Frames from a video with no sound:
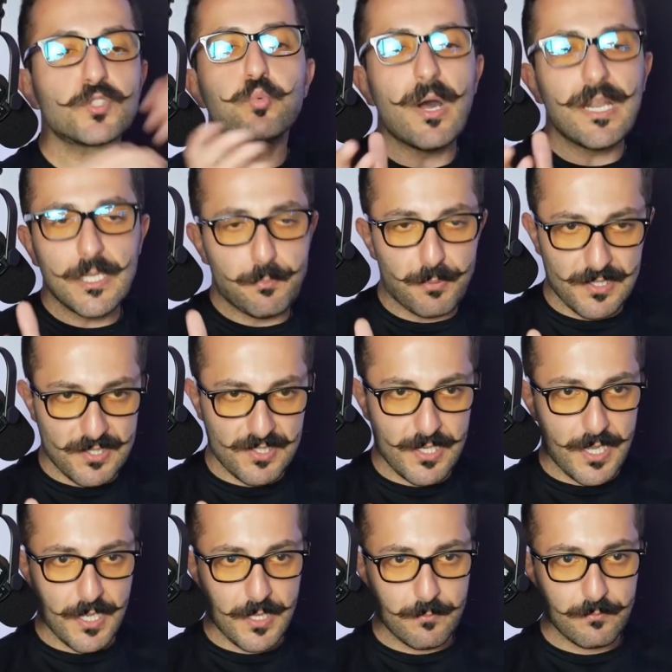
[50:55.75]

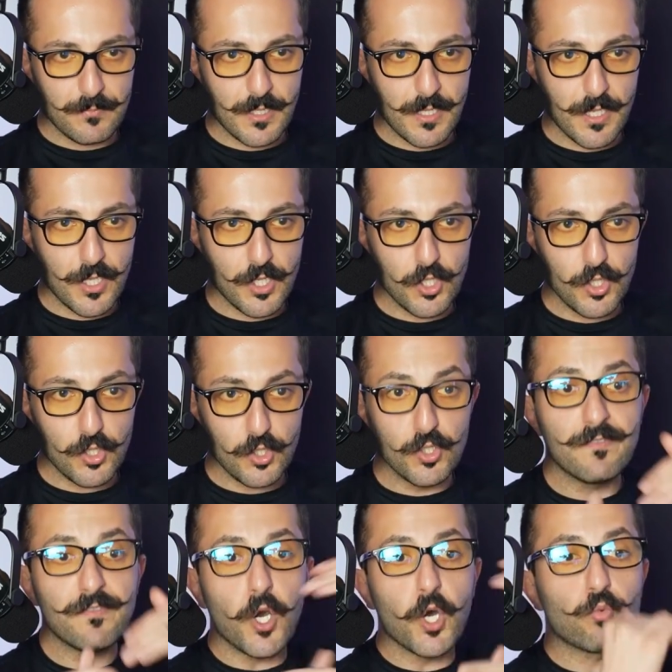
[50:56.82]
20%,
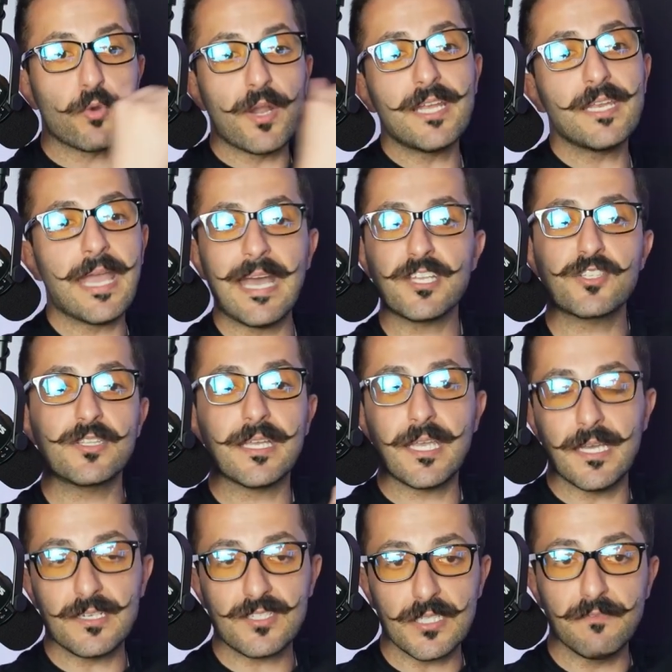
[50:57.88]
you've already hedged
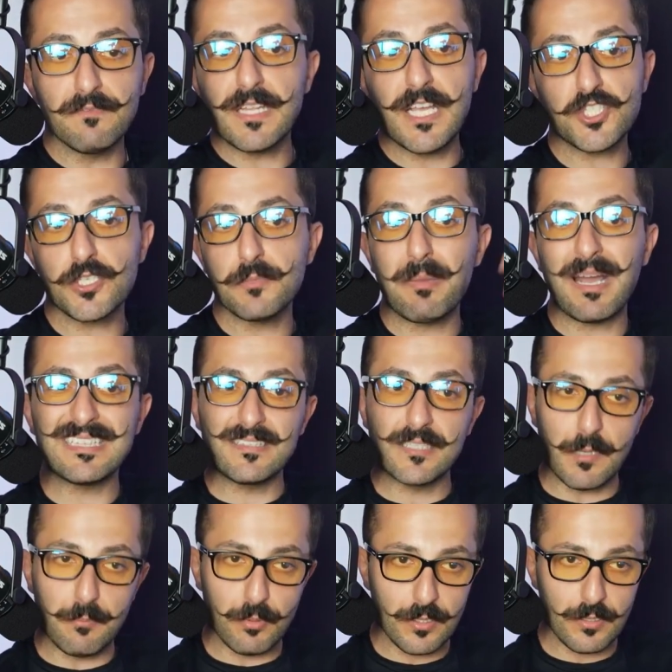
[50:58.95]
against inflation by
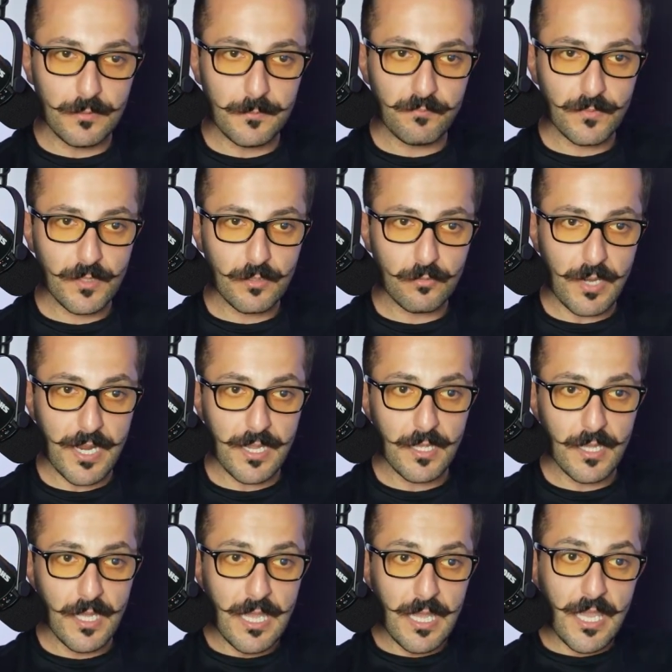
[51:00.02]
double. Yeah.
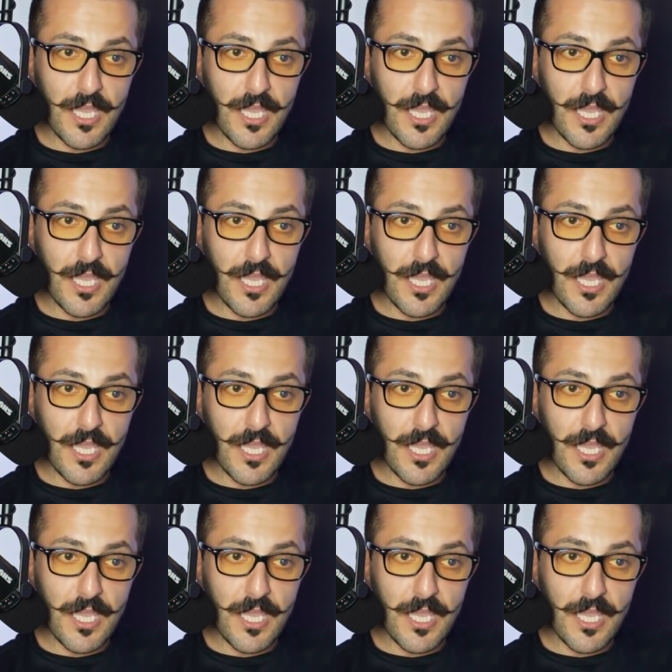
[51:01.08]
Right?